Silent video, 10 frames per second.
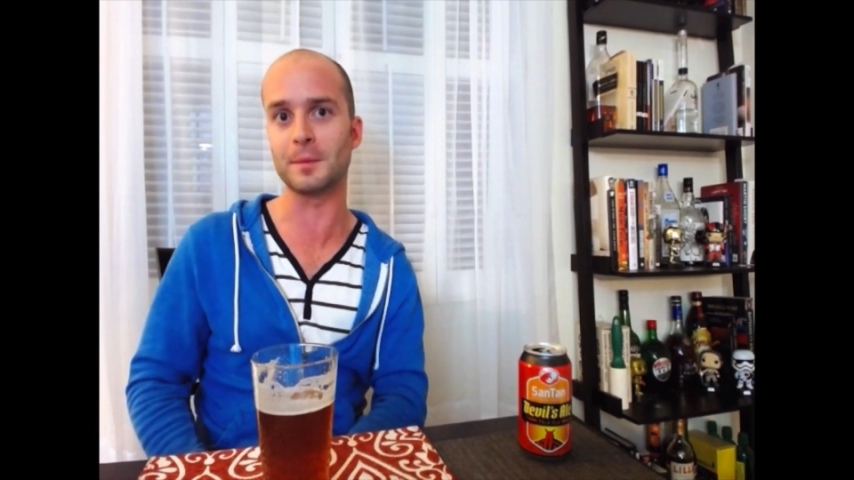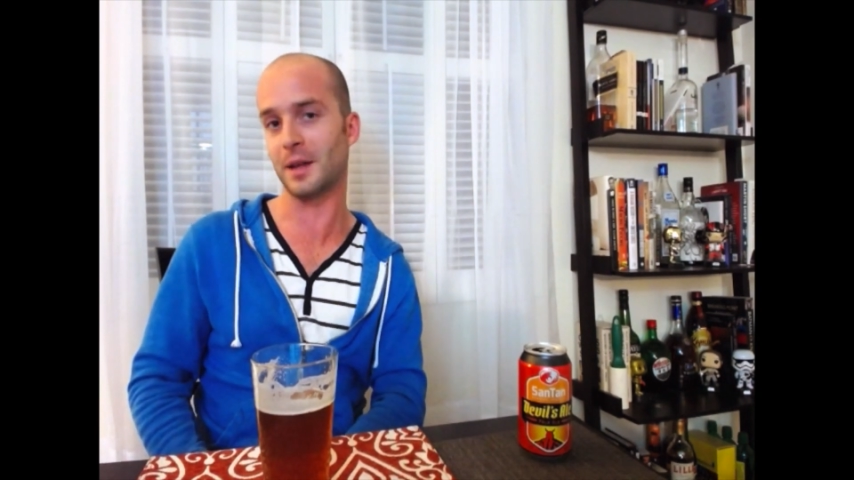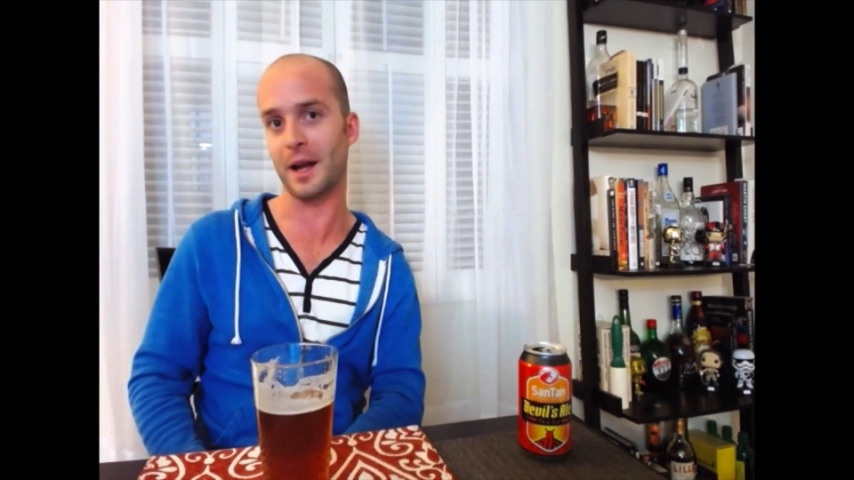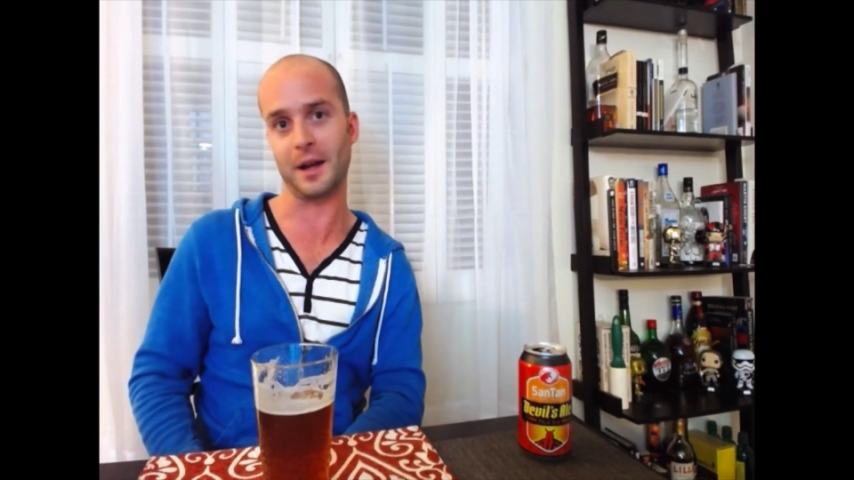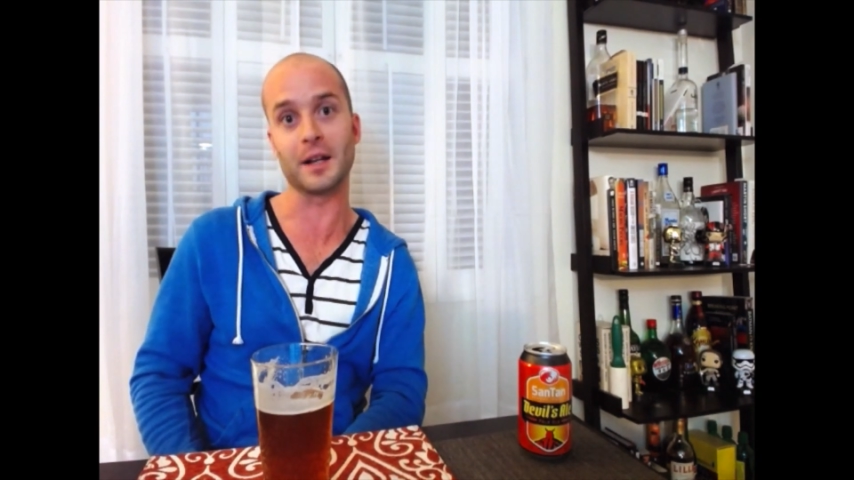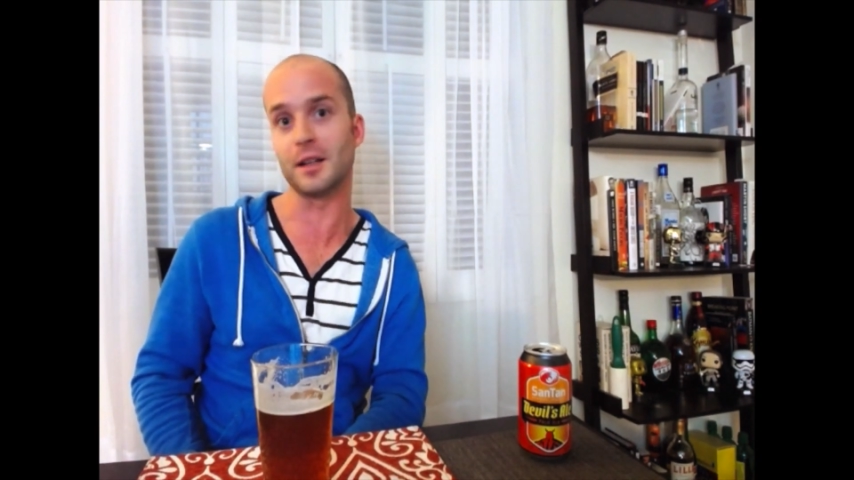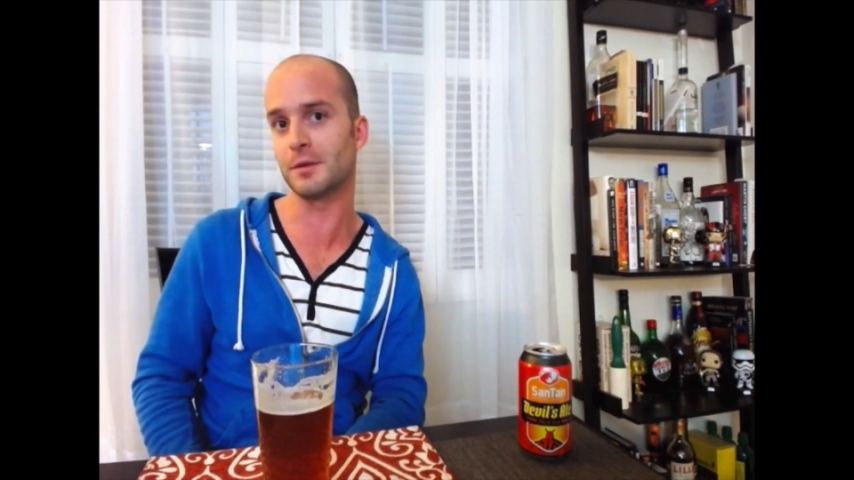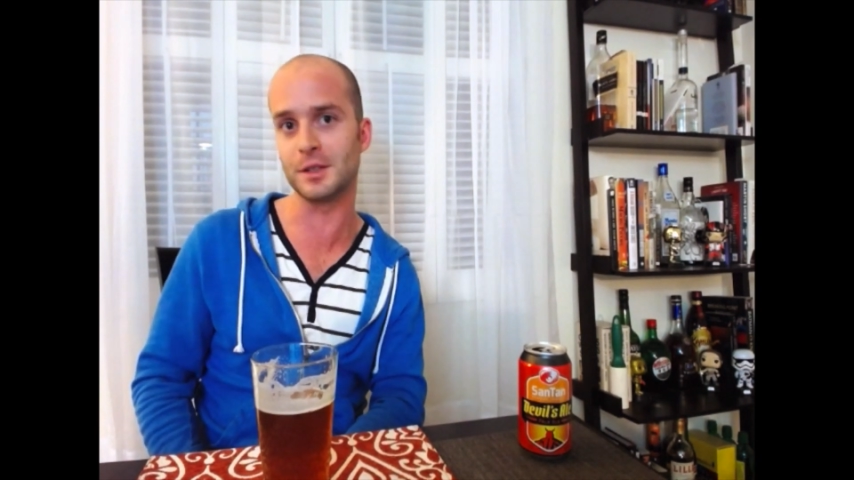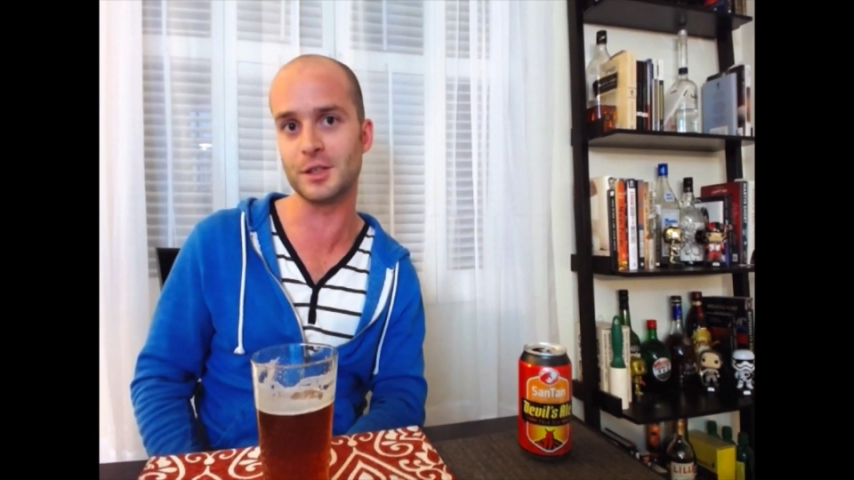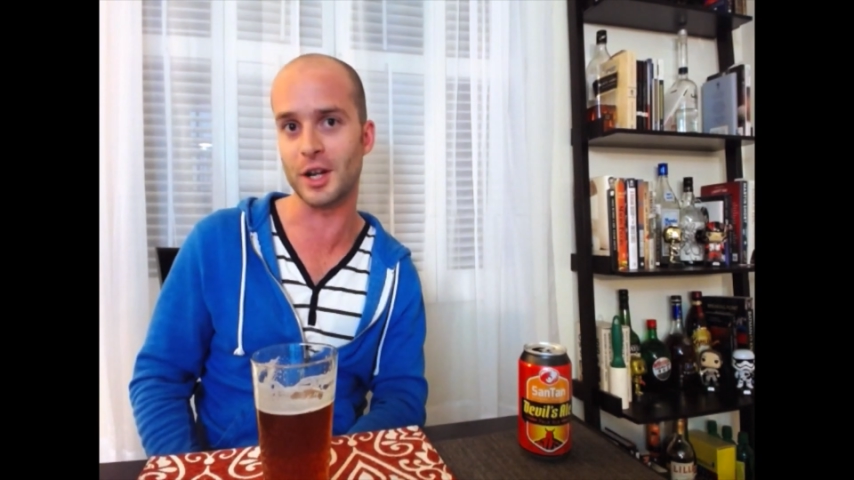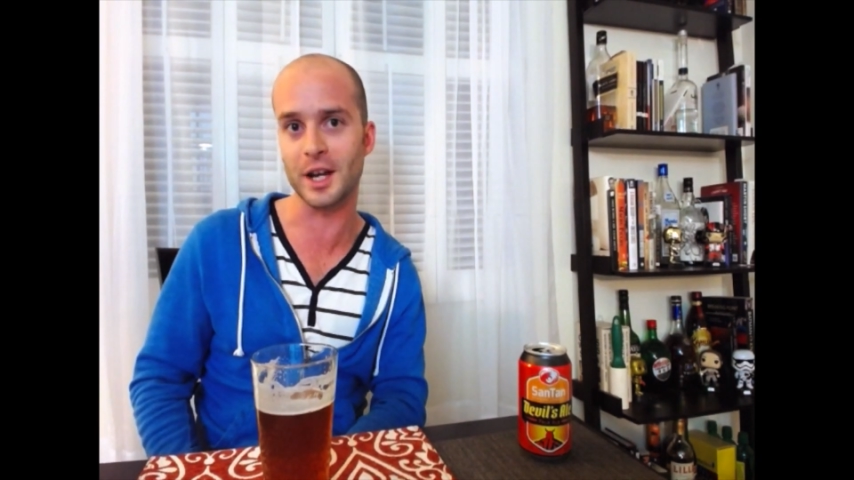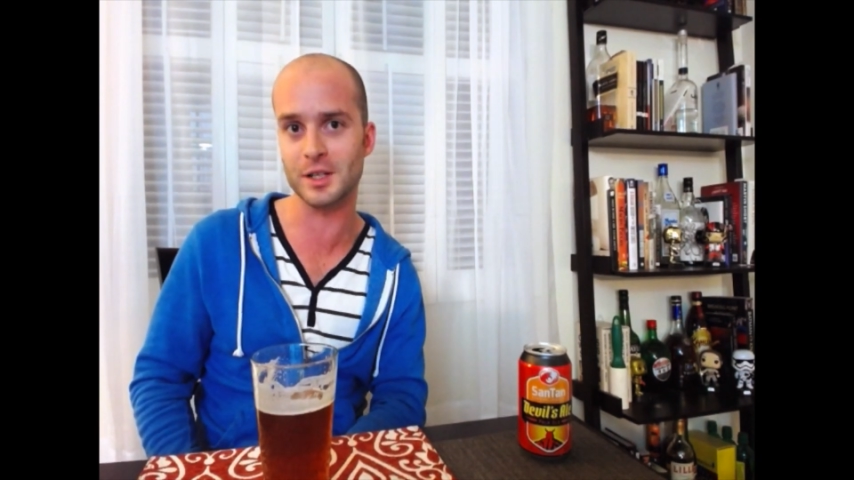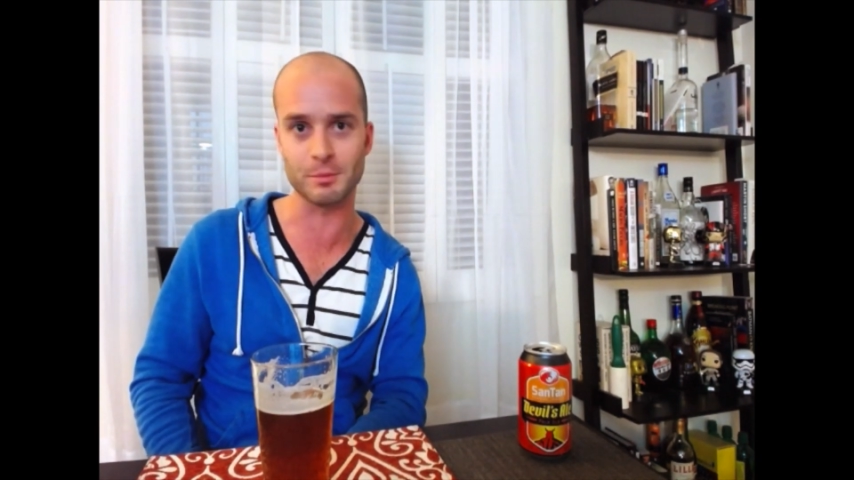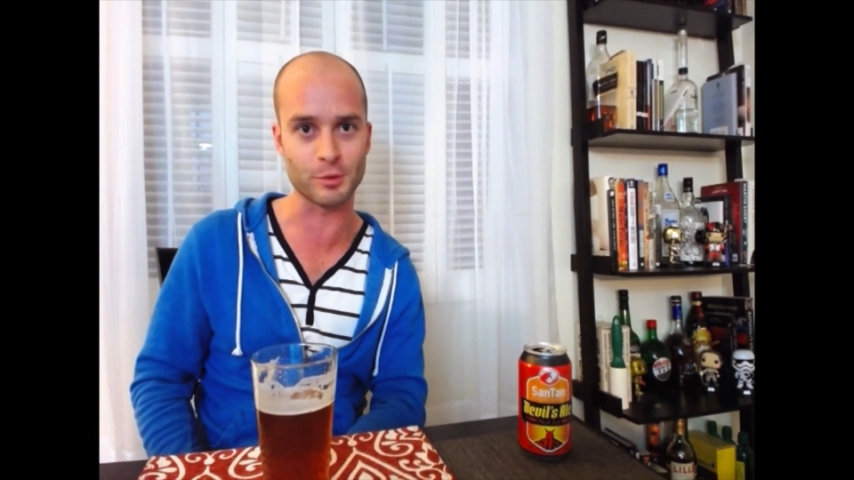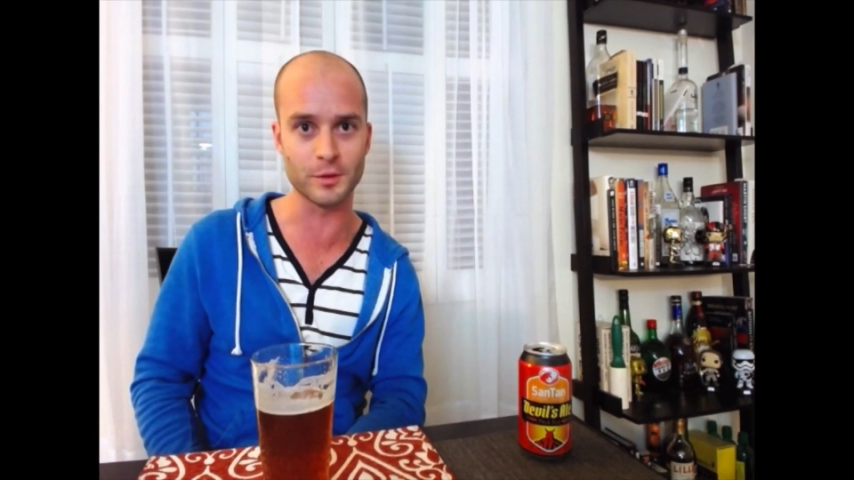I'd love to change,
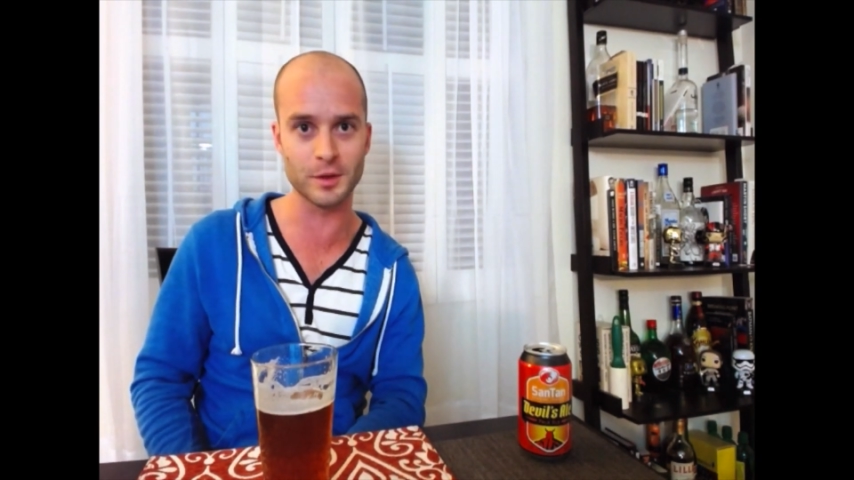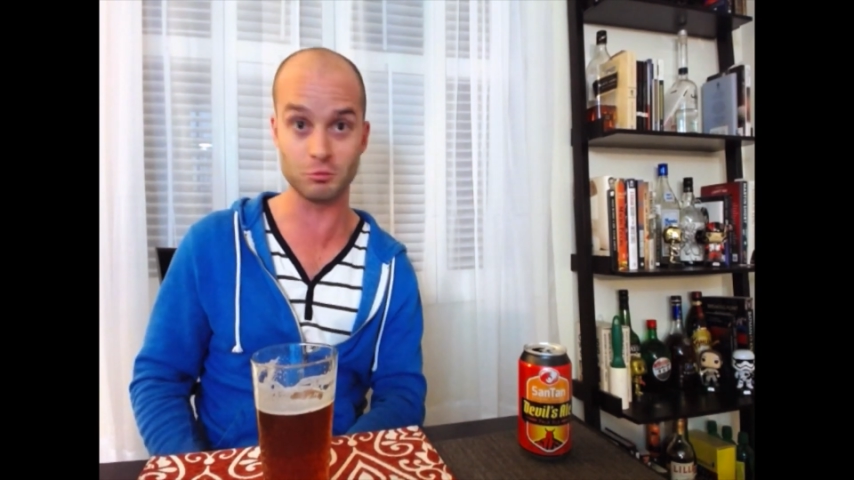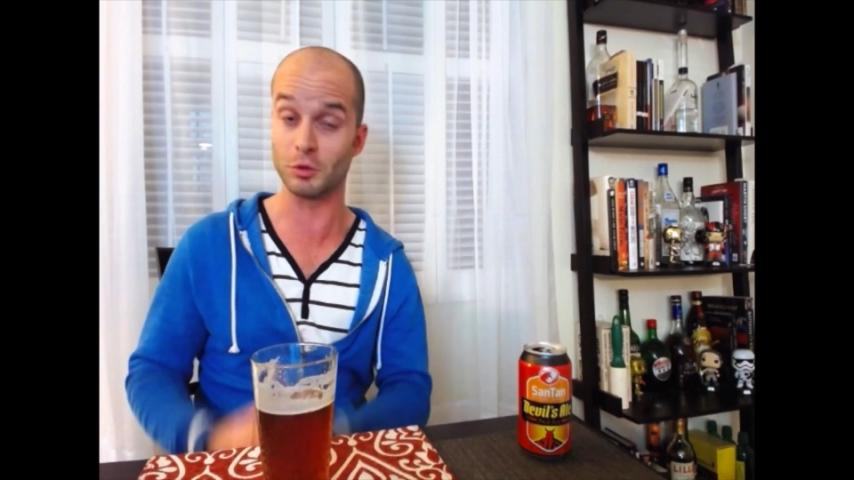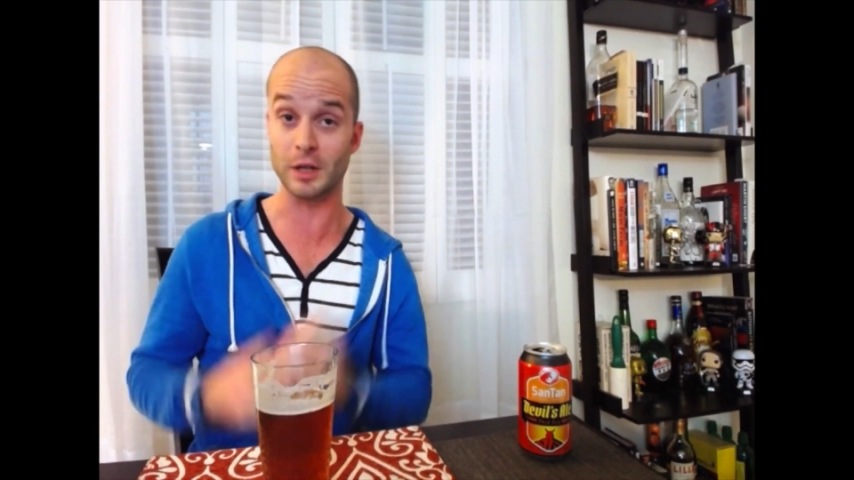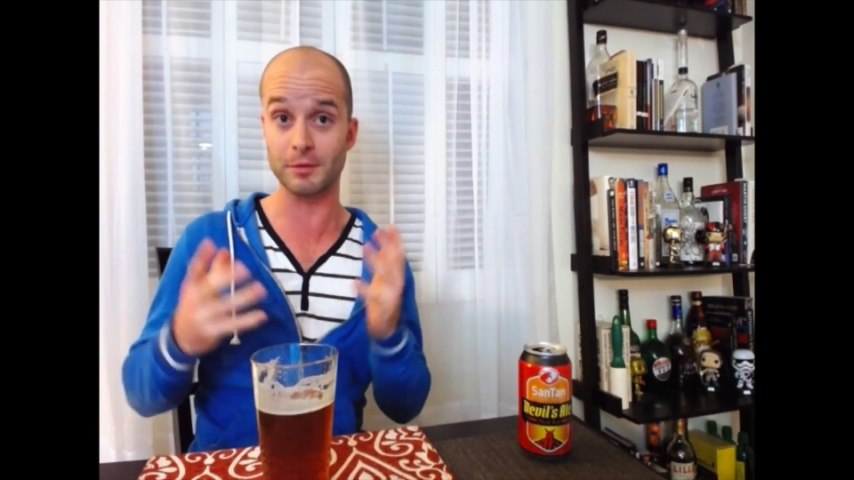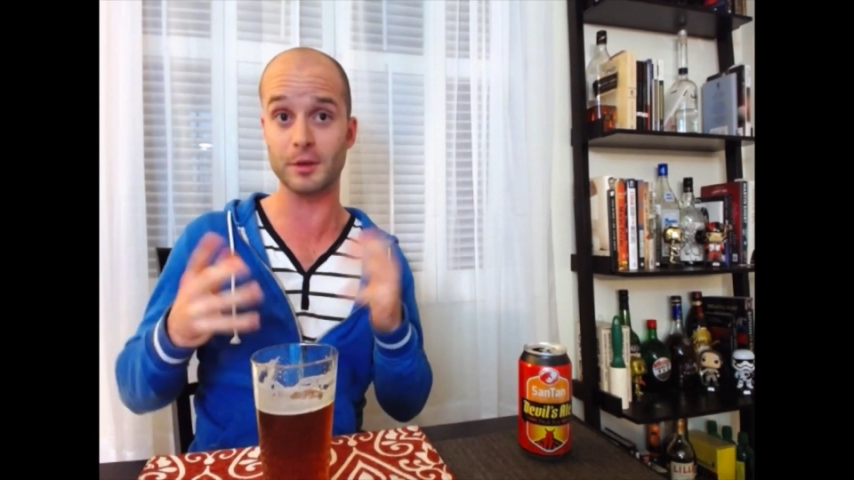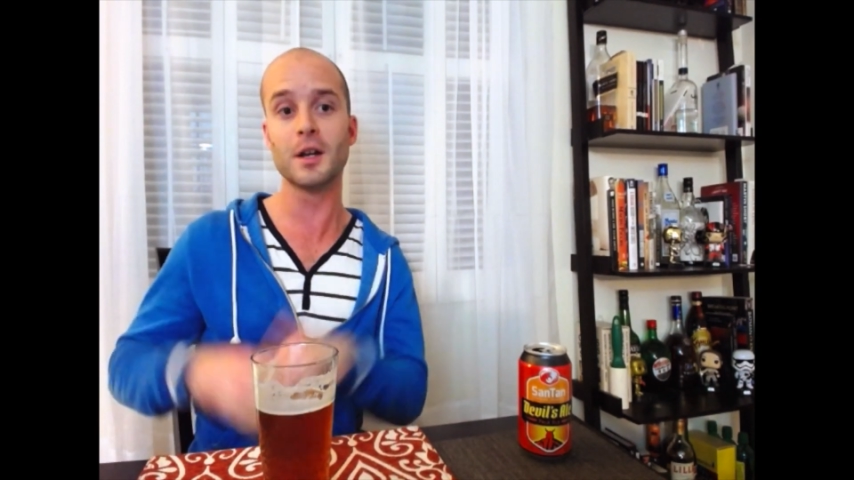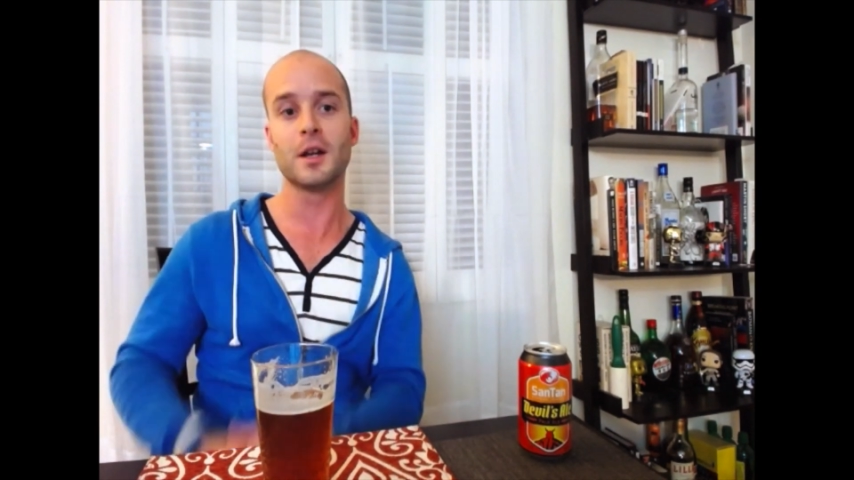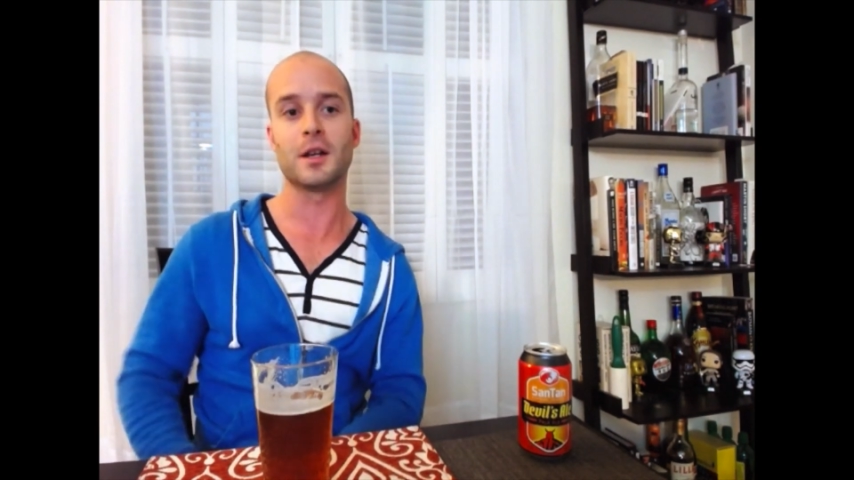improve it, whatever.